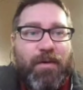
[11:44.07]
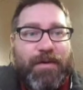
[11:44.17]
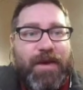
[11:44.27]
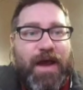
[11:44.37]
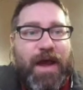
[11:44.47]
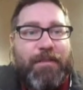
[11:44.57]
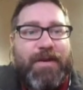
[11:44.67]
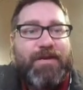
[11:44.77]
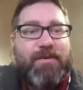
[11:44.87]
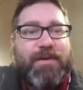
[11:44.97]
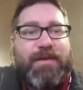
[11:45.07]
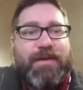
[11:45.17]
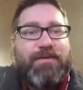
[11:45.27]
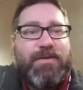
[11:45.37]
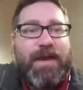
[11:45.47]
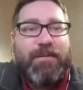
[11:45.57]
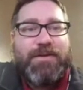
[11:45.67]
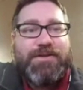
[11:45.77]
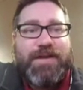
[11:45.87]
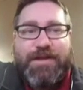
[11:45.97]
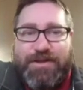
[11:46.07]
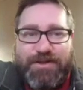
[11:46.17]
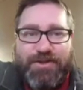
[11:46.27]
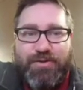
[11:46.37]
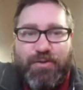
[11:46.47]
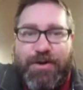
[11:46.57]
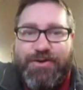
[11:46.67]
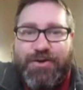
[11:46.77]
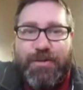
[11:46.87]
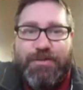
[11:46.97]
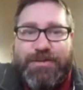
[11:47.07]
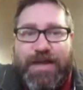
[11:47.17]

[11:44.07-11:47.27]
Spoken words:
the common degree that do damage, that just destroy troops,